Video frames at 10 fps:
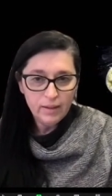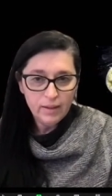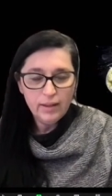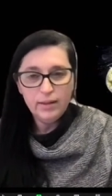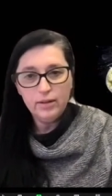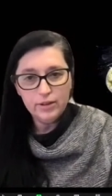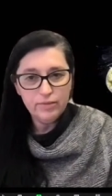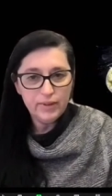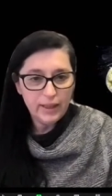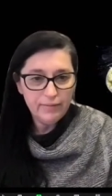And also
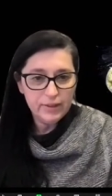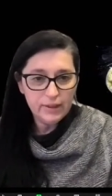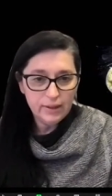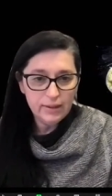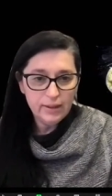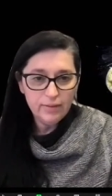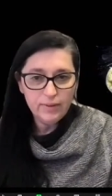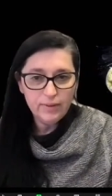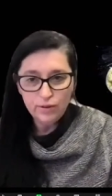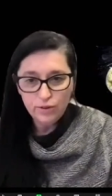when I was studying,
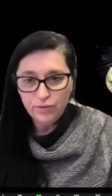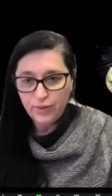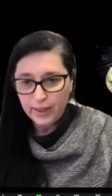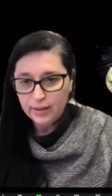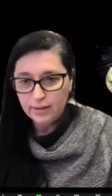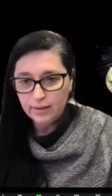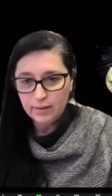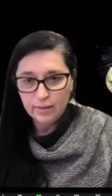we had to fight